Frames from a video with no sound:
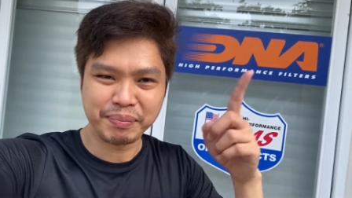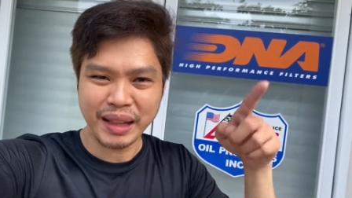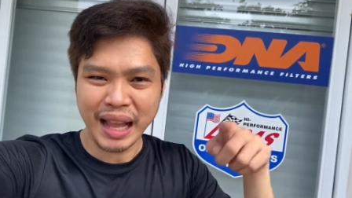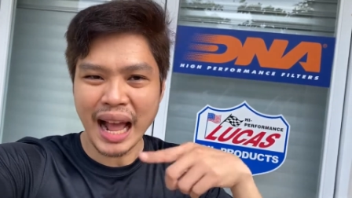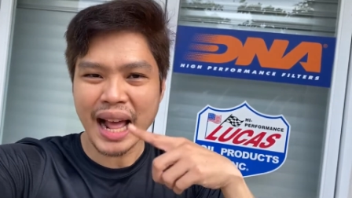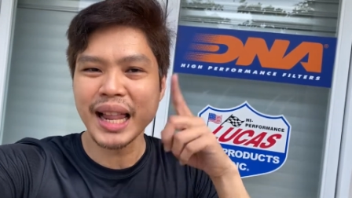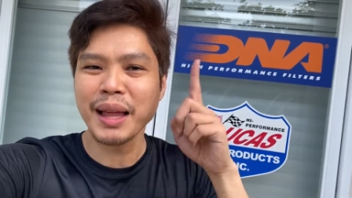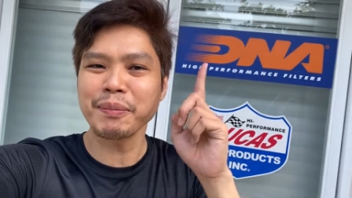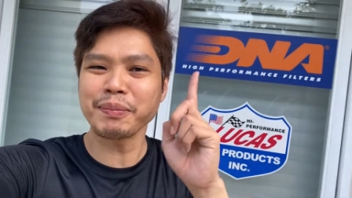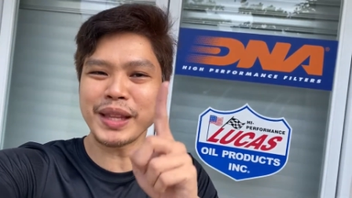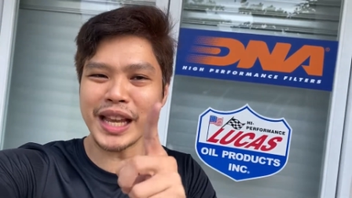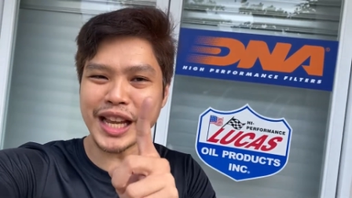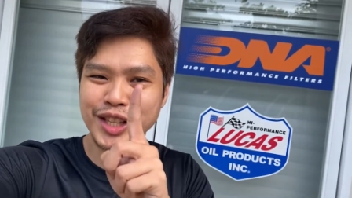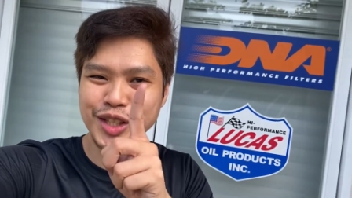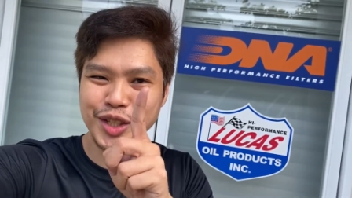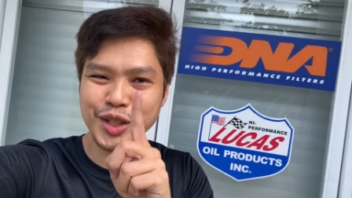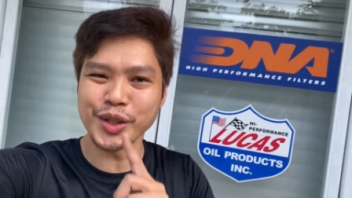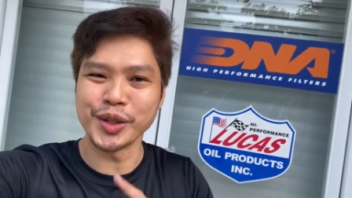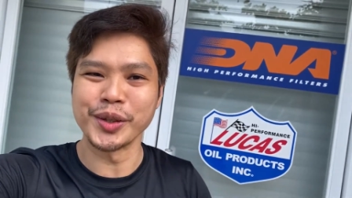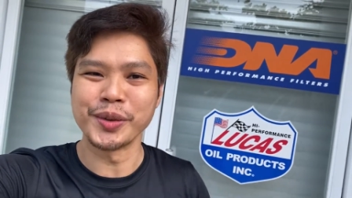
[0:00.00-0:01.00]
I'll update
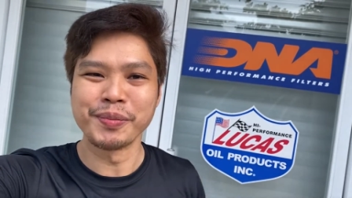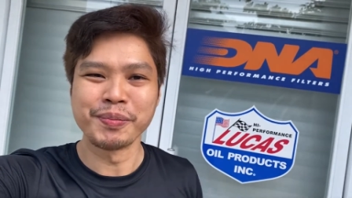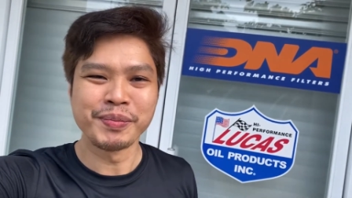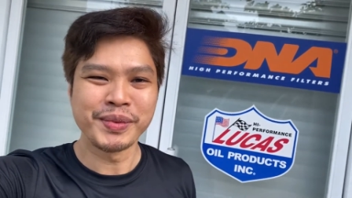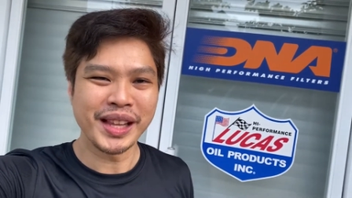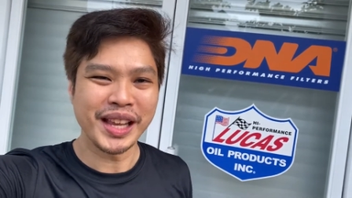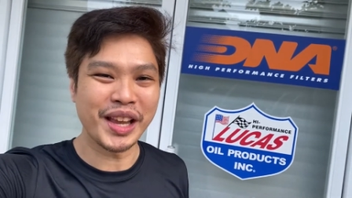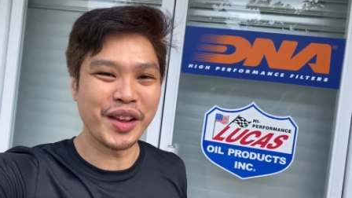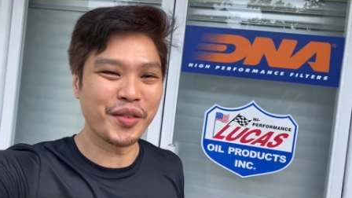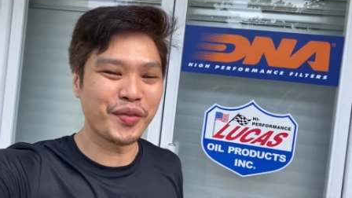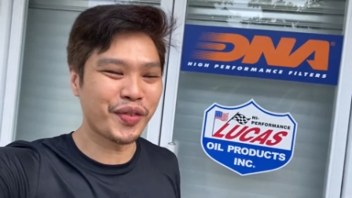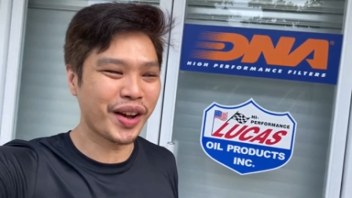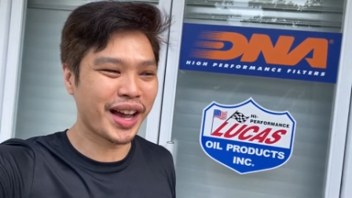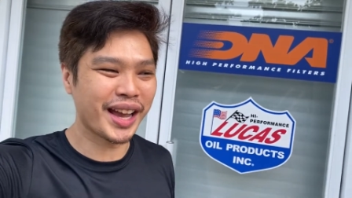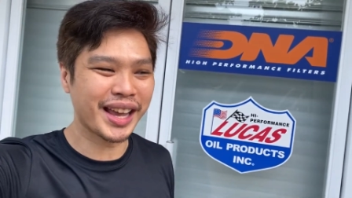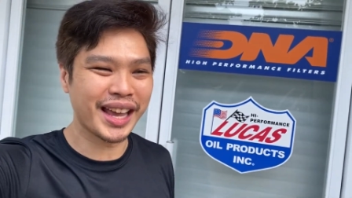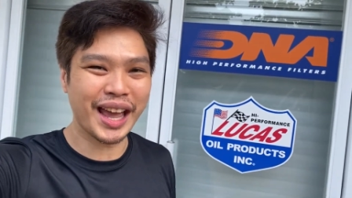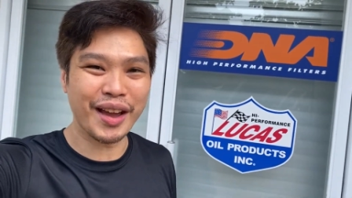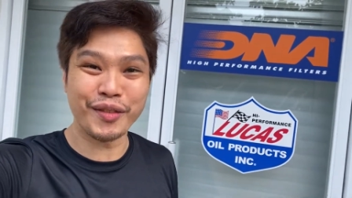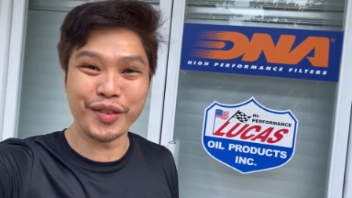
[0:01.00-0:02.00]
you if
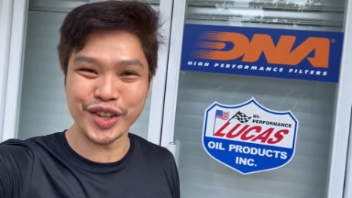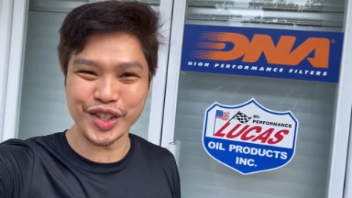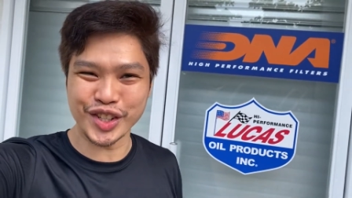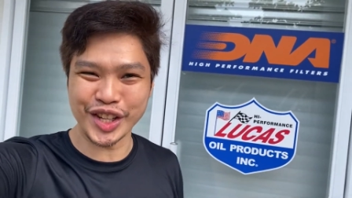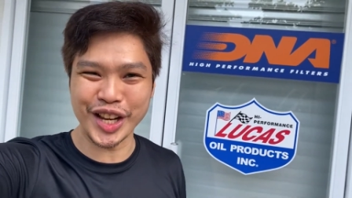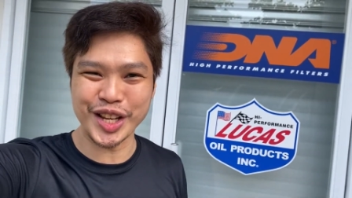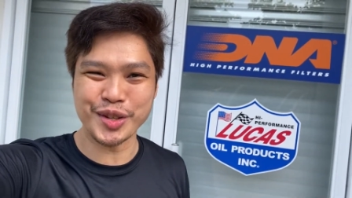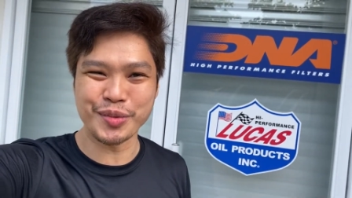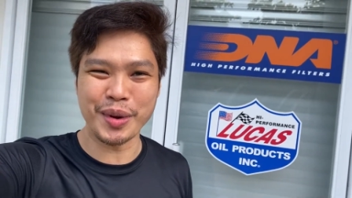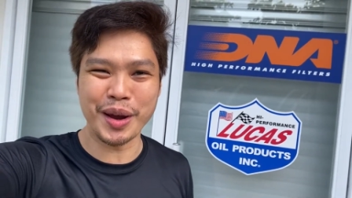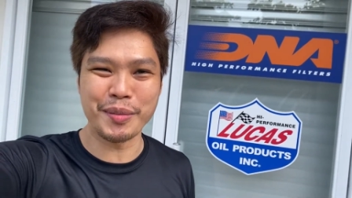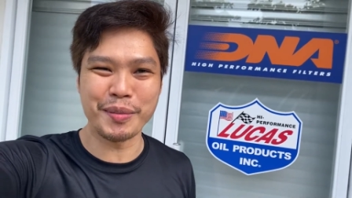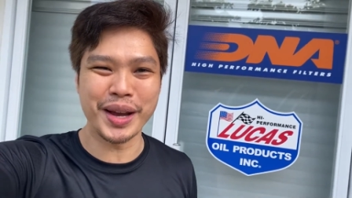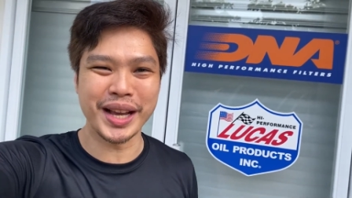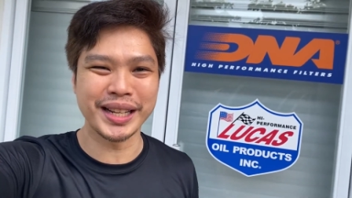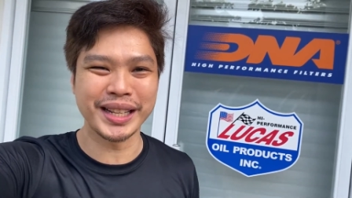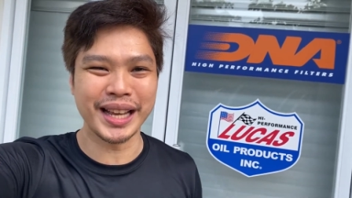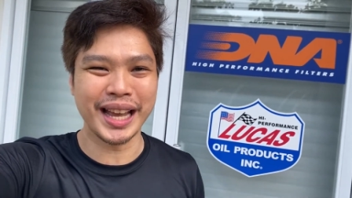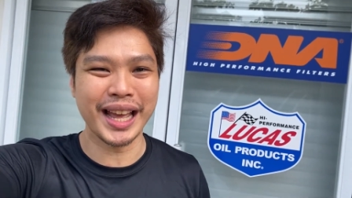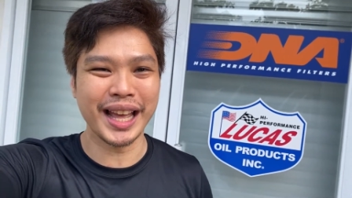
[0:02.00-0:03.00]
I ever change my
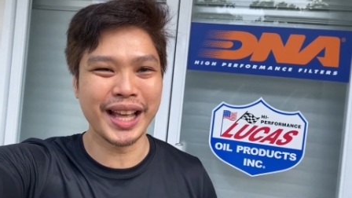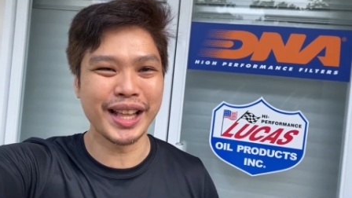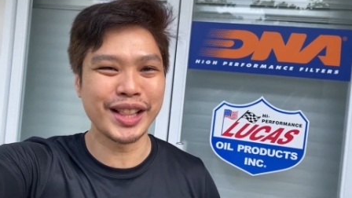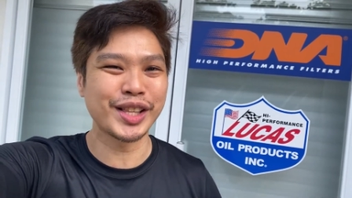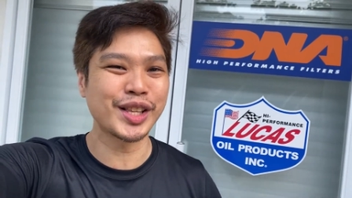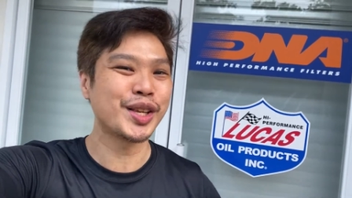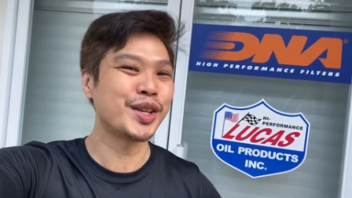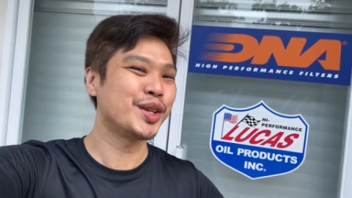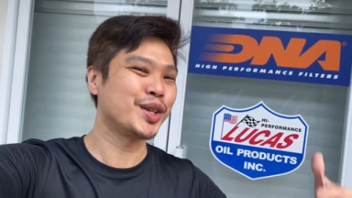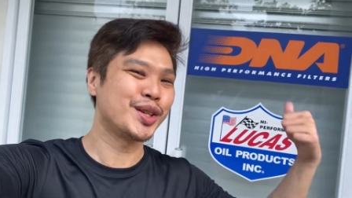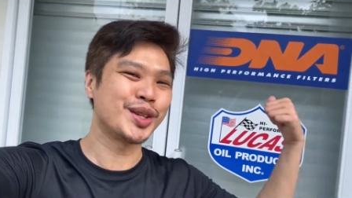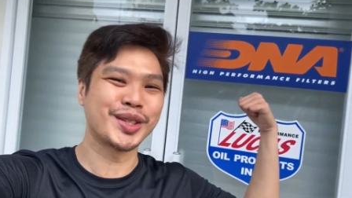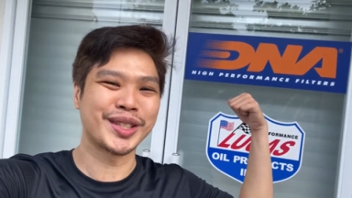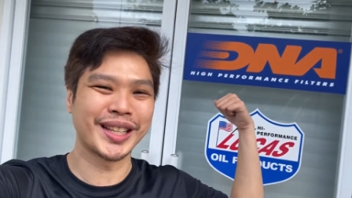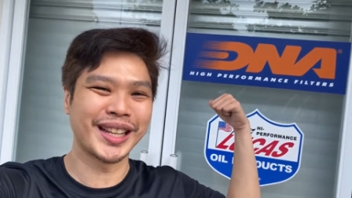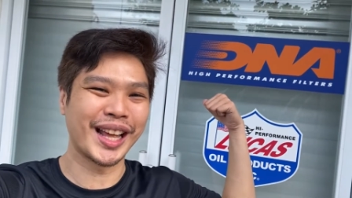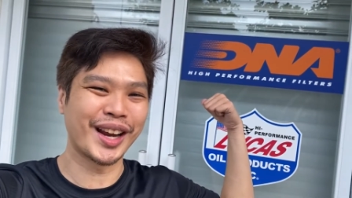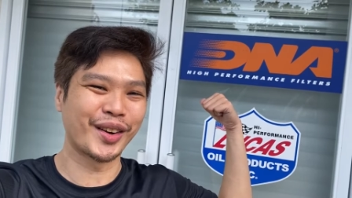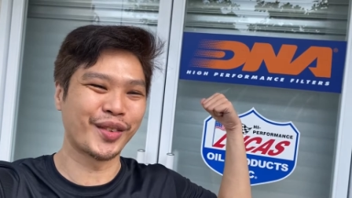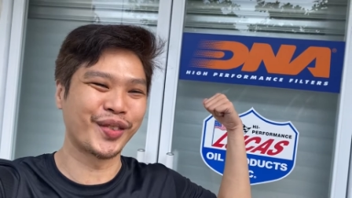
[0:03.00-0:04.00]
mind and use an
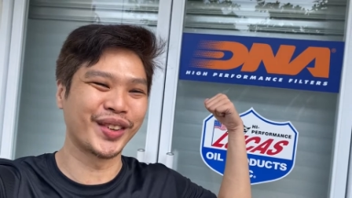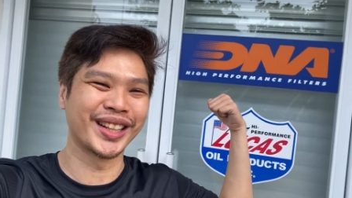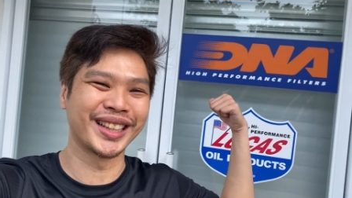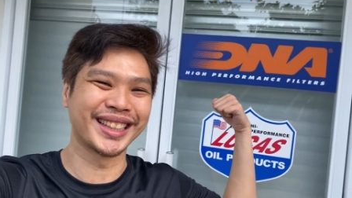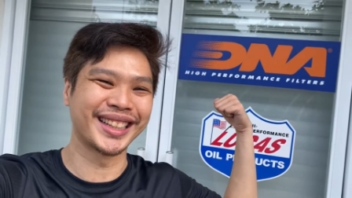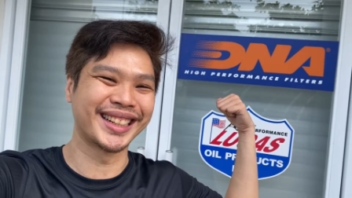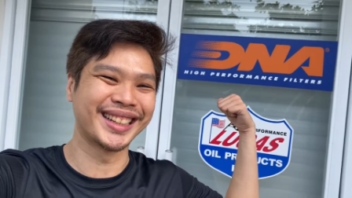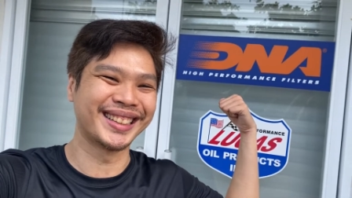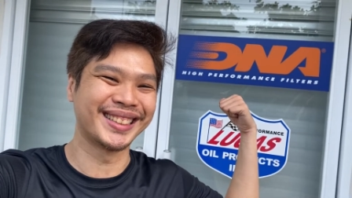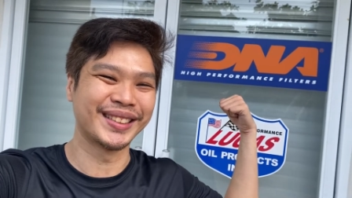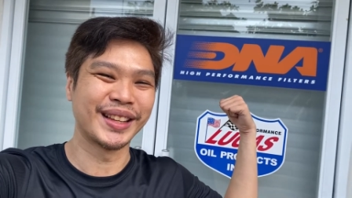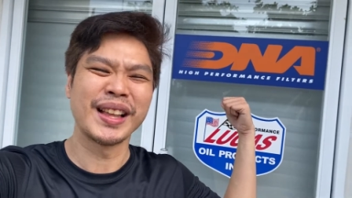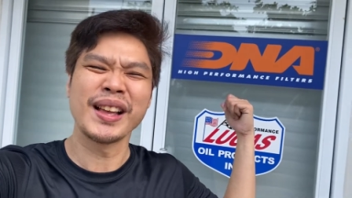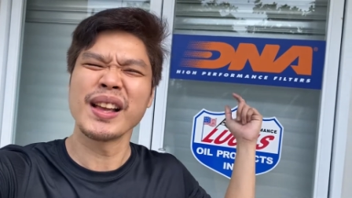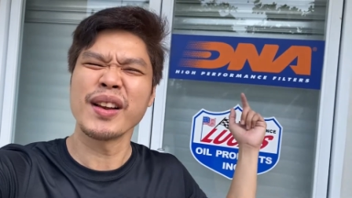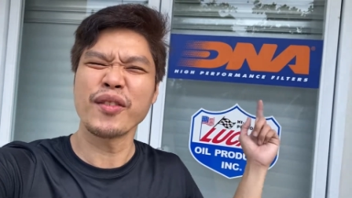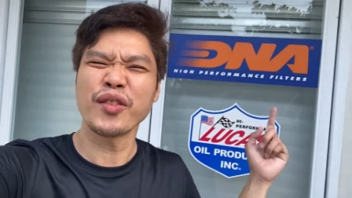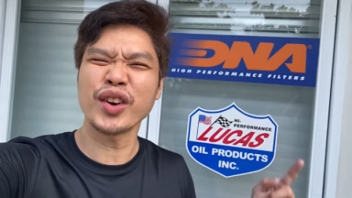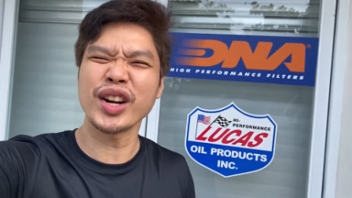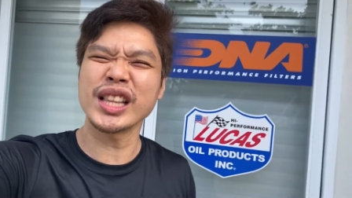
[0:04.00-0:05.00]
air filter
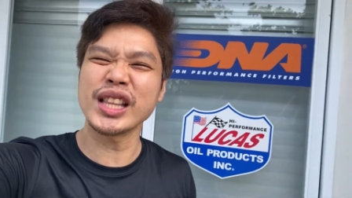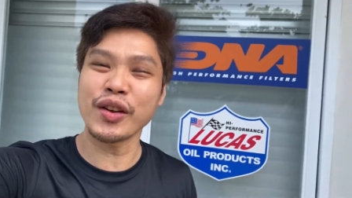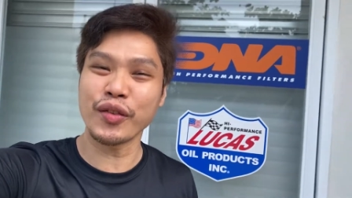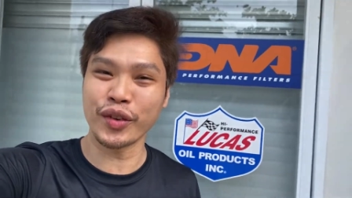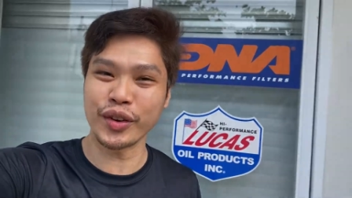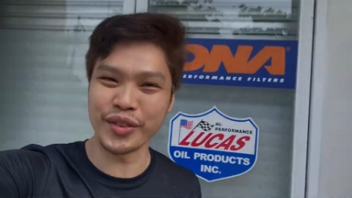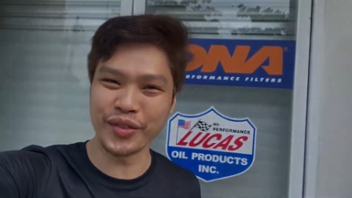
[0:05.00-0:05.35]
for a different